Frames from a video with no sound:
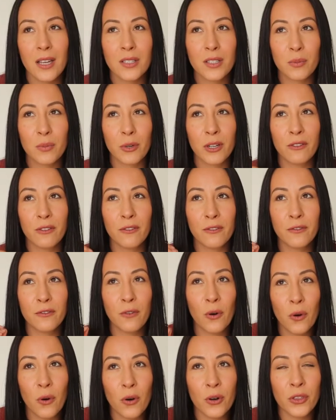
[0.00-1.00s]
to bring
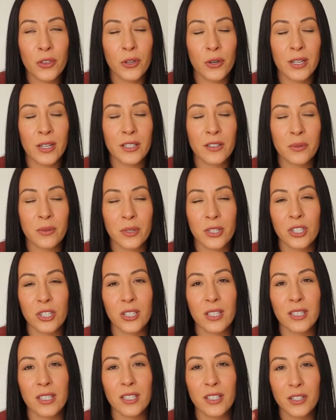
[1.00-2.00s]
forth your
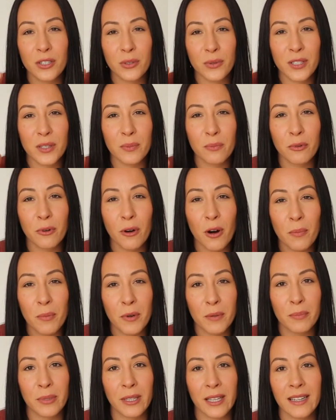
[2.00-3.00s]
intuition into its
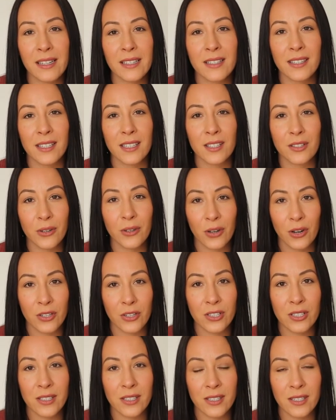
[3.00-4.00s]
proper place in your
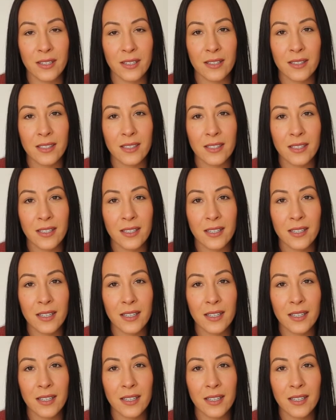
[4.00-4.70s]
consciousness.